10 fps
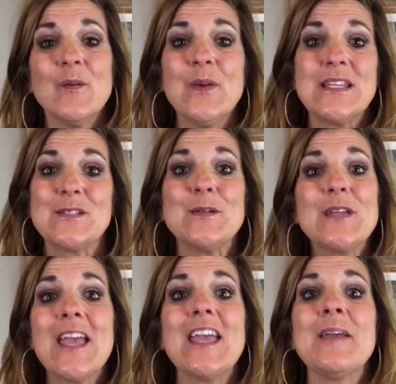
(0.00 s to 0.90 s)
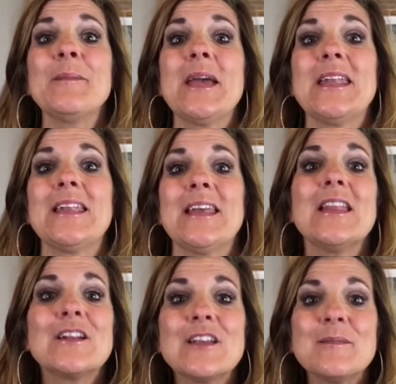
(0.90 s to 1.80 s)
Week two came and
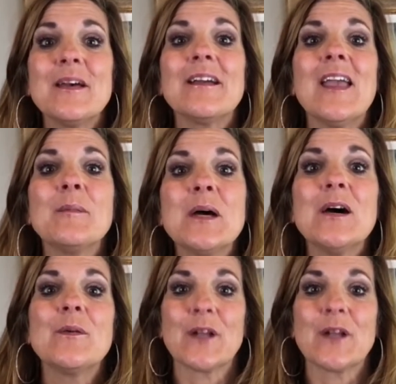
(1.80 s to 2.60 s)
another email came out.